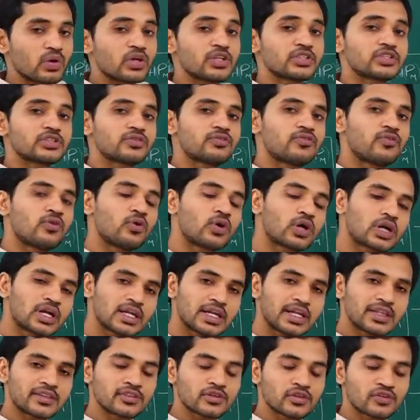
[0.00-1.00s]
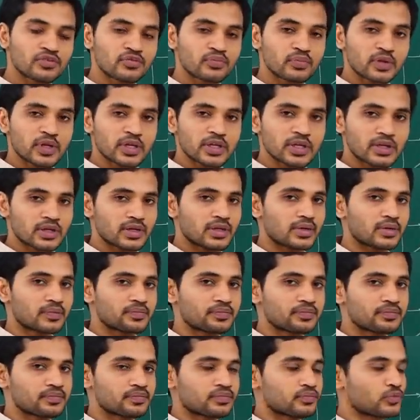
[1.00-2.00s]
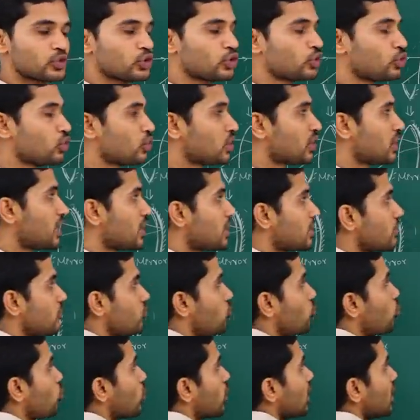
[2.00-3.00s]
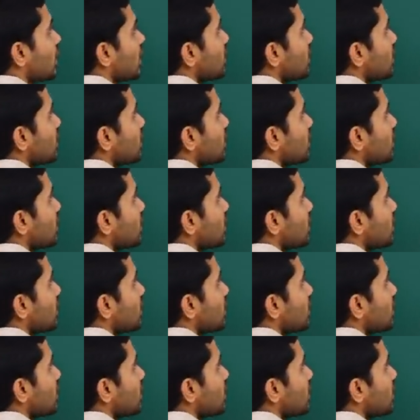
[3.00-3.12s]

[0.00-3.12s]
what is the focal length of mirror you know that focal